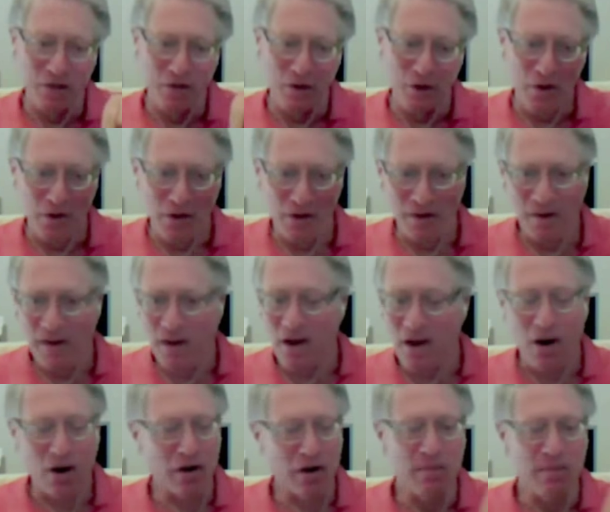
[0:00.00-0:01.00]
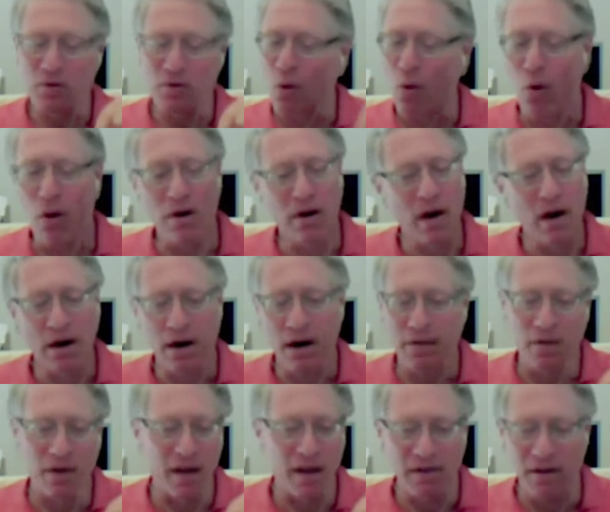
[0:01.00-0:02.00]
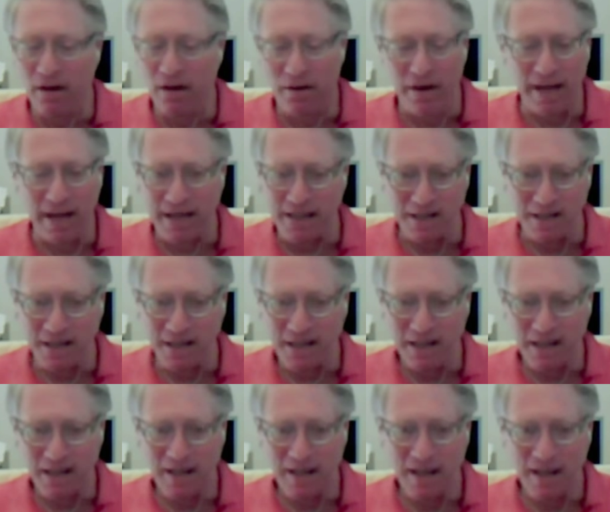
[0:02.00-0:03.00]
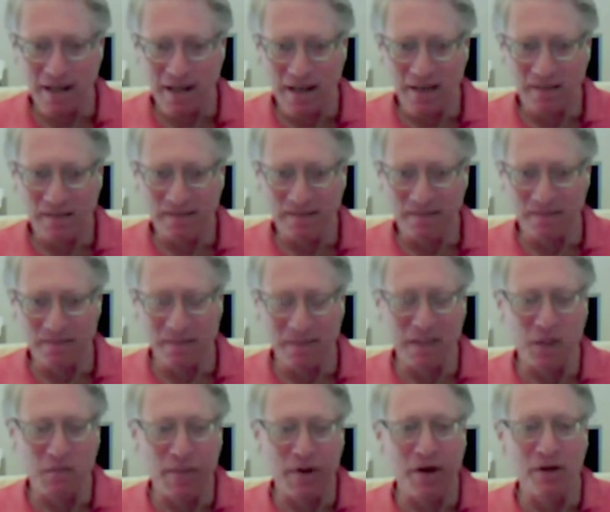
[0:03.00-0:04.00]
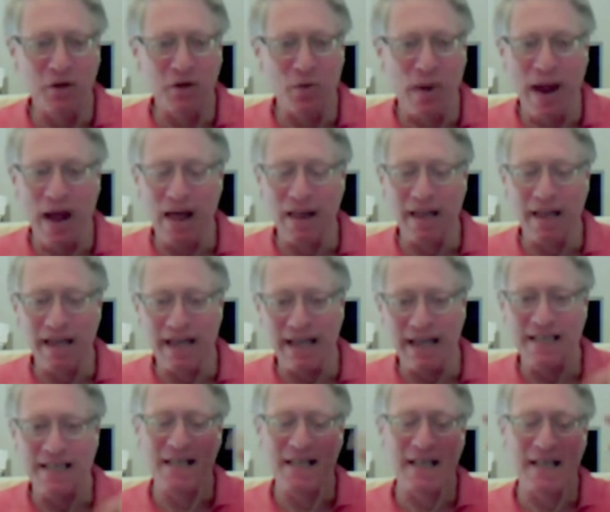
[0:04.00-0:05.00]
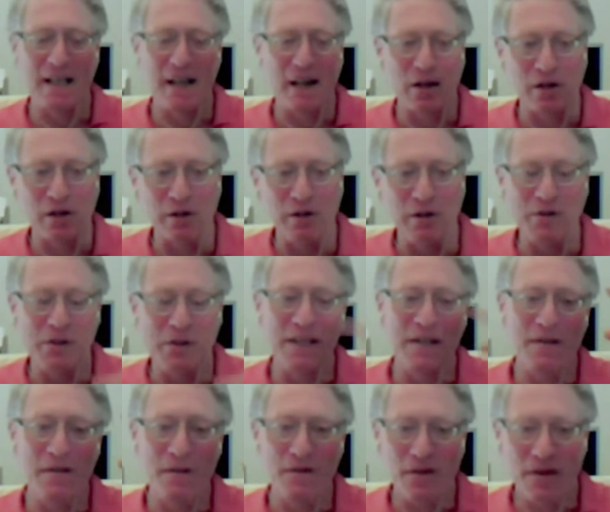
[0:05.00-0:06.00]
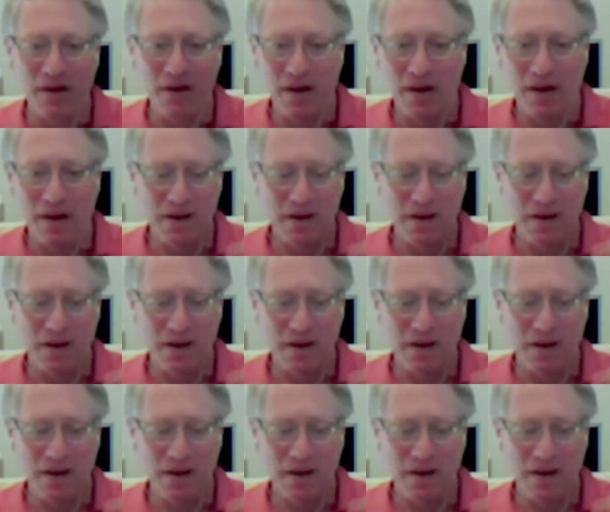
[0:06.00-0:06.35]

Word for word: external are the most ordinary thing there is. Spirituality is the inclusive